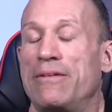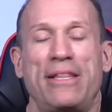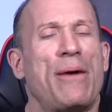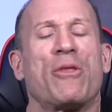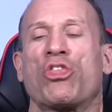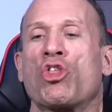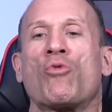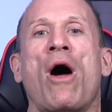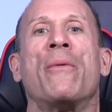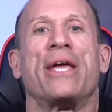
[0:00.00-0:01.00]
They were
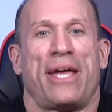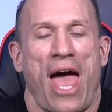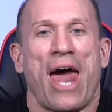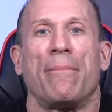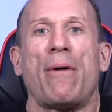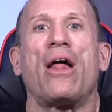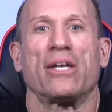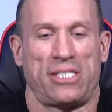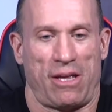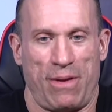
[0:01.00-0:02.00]
throwing
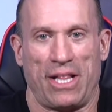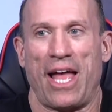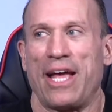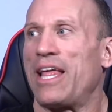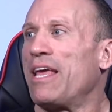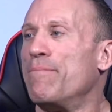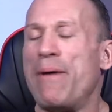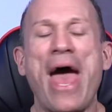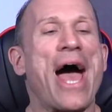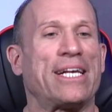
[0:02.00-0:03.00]
anabolics at me, like in
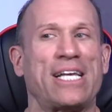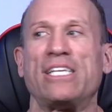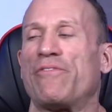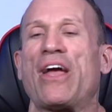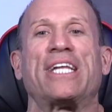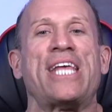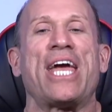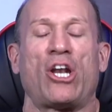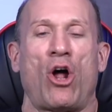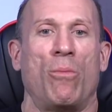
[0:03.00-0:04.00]
bags, as if I could
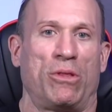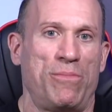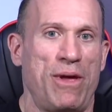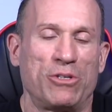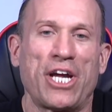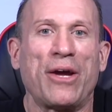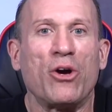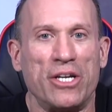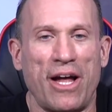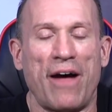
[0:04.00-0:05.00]
take it home with me, which I
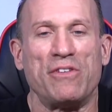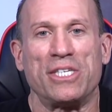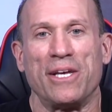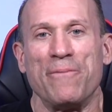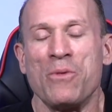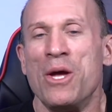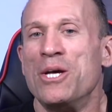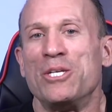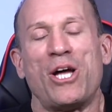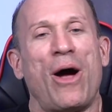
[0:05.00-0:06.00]
couldn't, obviously.
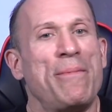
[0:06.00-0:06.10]
So I